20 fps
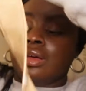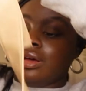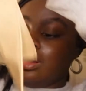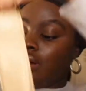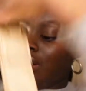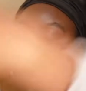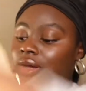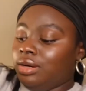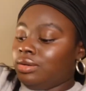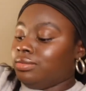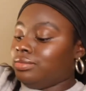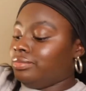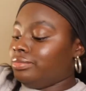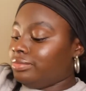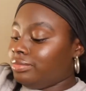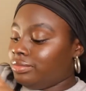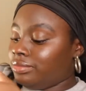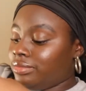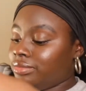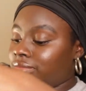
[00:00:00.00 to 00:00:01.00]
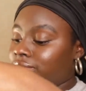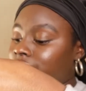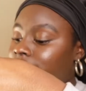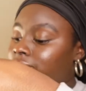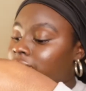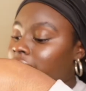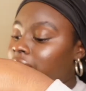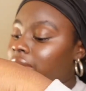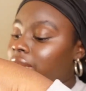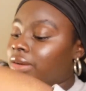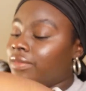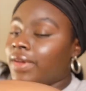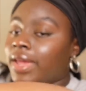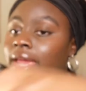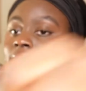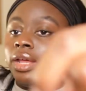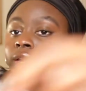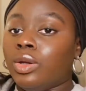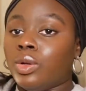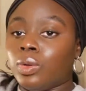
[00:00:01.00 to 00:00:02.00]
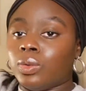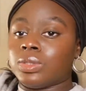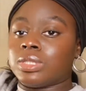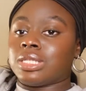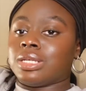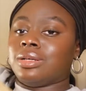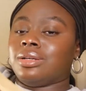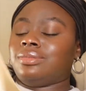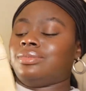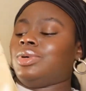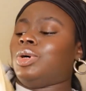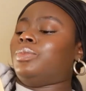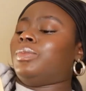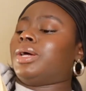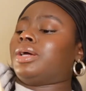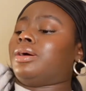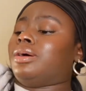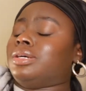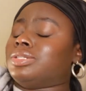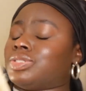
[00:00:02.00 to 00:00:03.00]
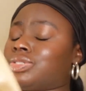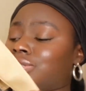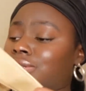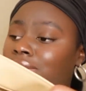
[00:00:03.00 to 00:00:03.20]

um, kind of handle to, oh my gosh.